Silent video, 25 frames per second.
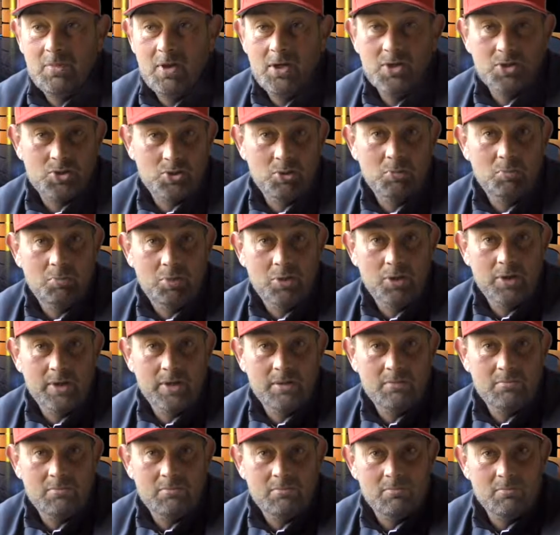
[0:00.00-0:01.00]
at some
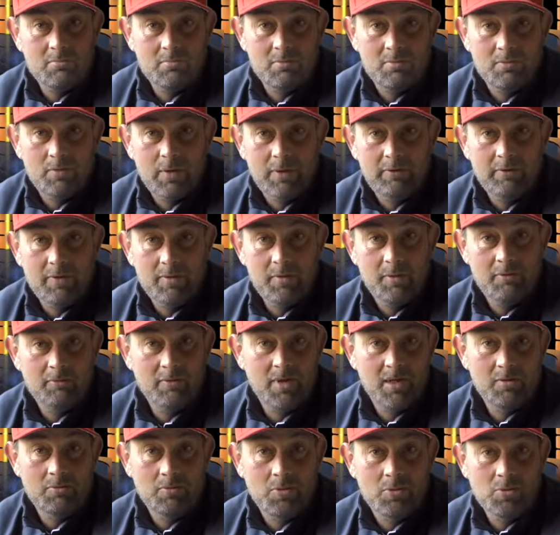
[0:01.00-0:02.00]
point, whether it be
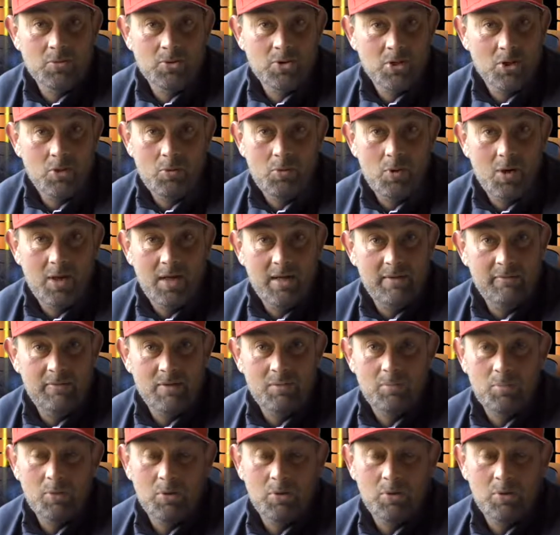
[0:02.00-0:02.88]
reruns or whatever,